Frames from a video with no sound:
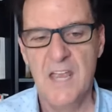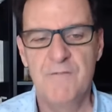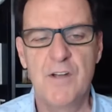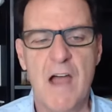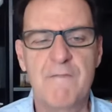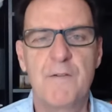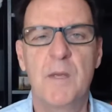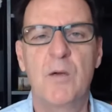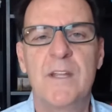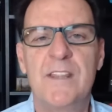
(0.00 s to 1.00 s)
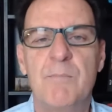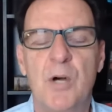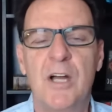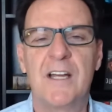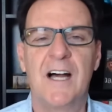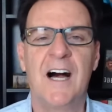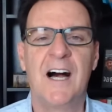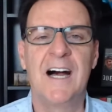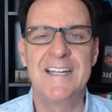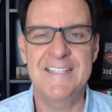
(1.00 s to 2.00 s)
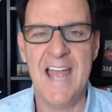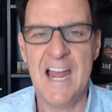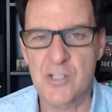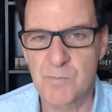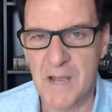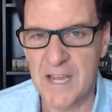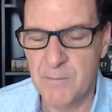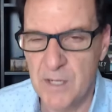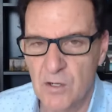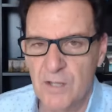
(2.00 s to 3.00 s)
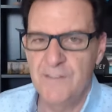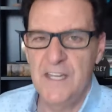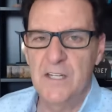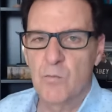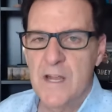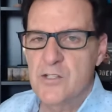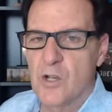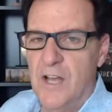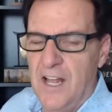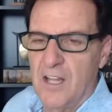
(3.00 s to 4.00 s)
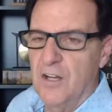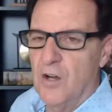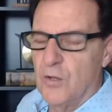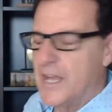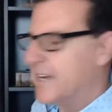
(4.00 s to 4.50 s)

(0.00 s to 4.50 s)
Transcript: If you're not familiar with the book uh, Attached by Amir Levine and Rachel Heller, hold